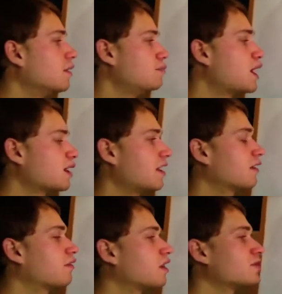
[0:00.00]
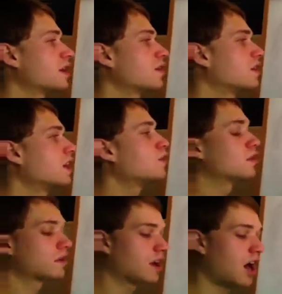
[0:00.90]
magnetic fields that are in
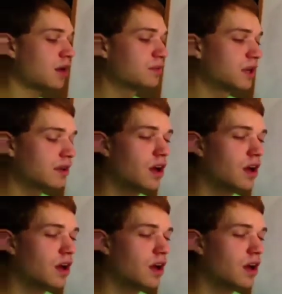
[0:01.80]
your cockpit